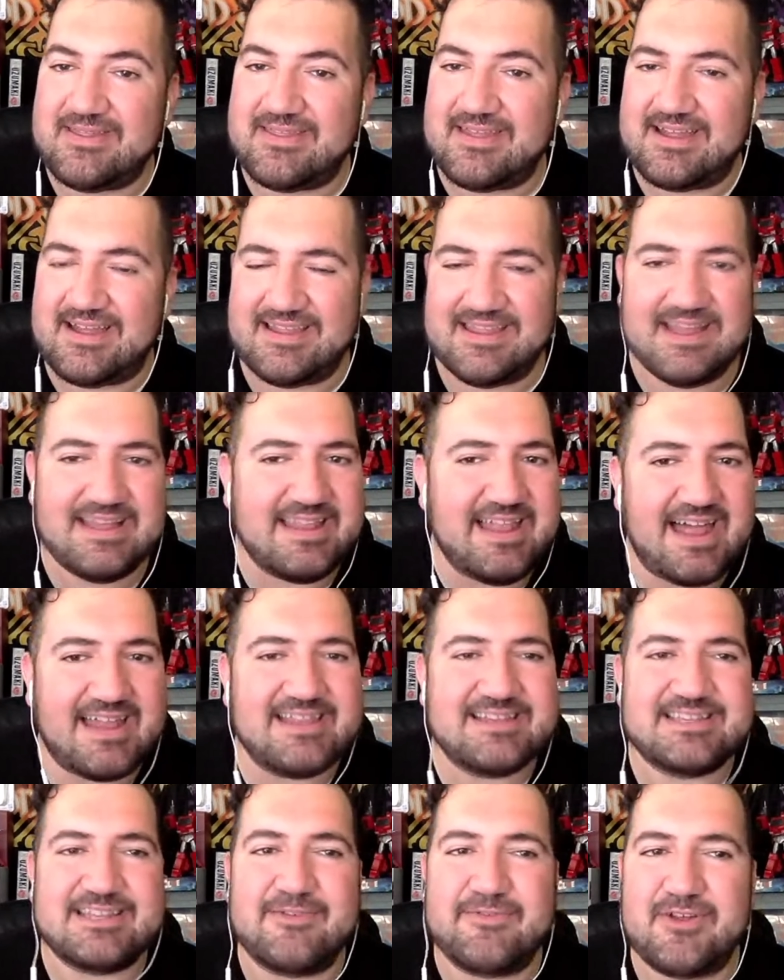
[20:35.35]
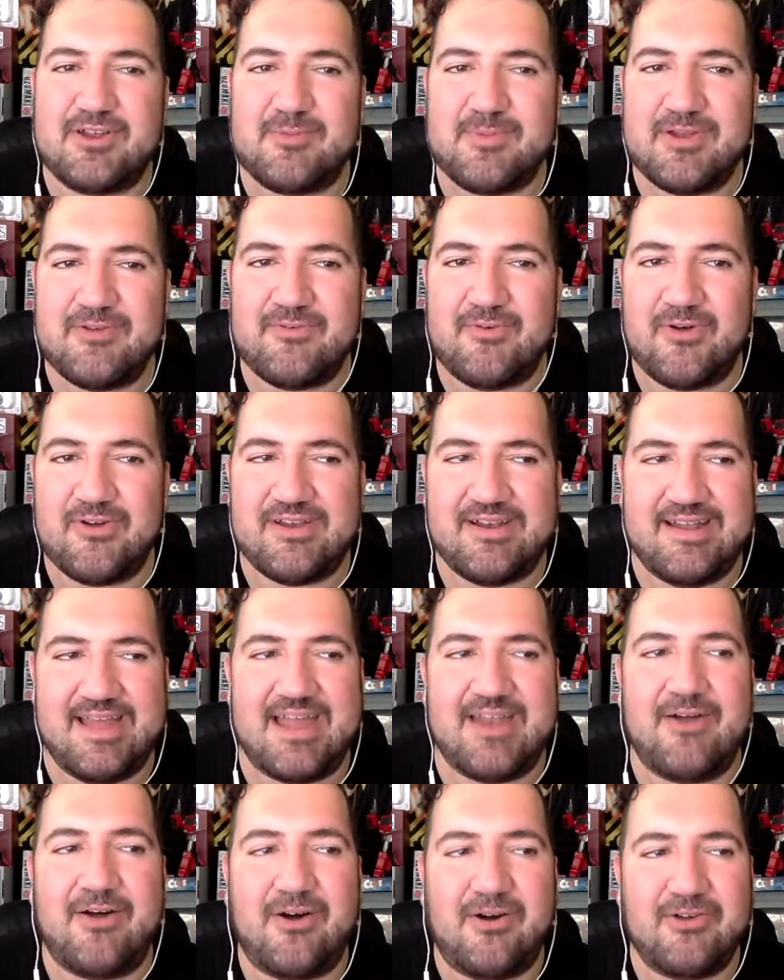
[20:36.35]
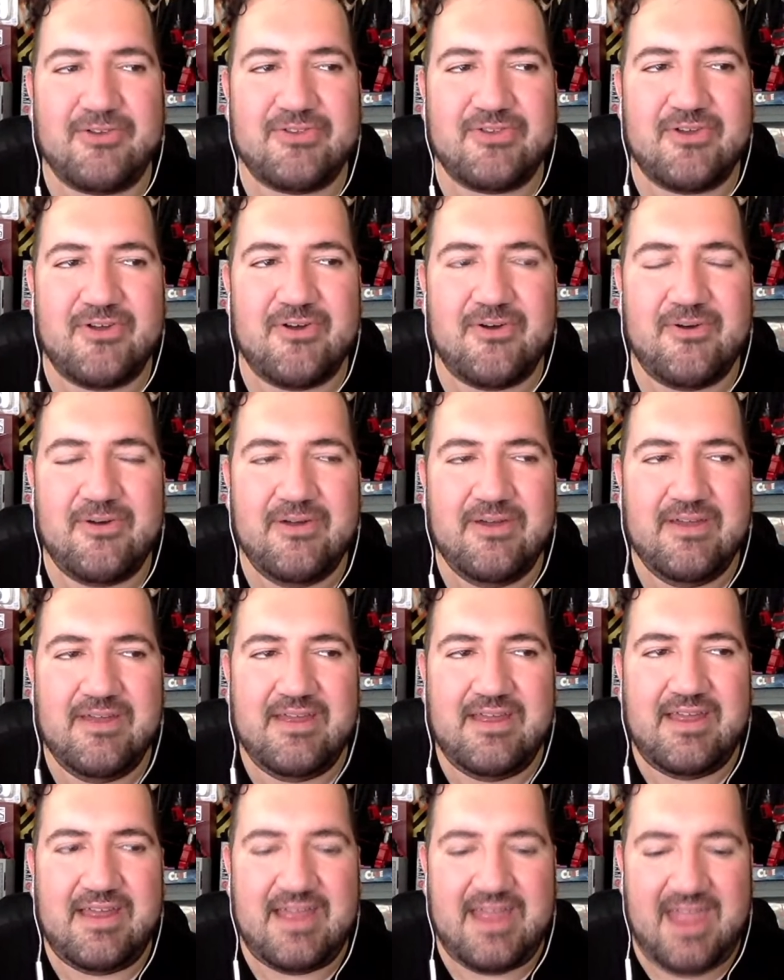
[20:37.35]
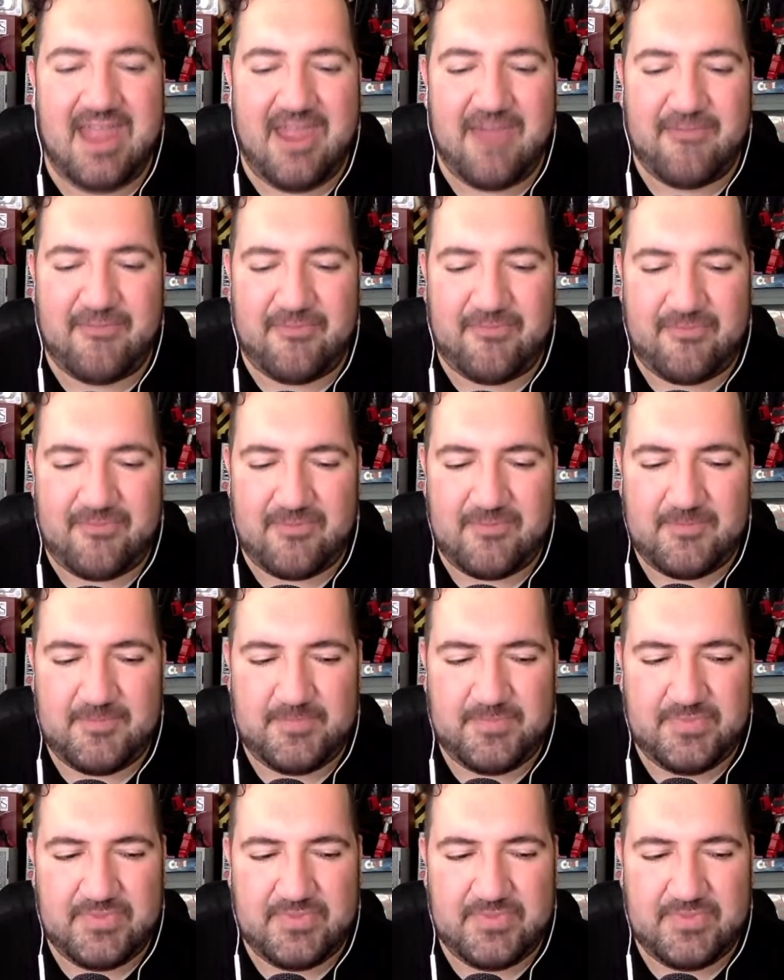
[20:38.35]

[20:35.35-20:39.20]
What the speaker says: I think a lot of this stuff could have been avoided, and also if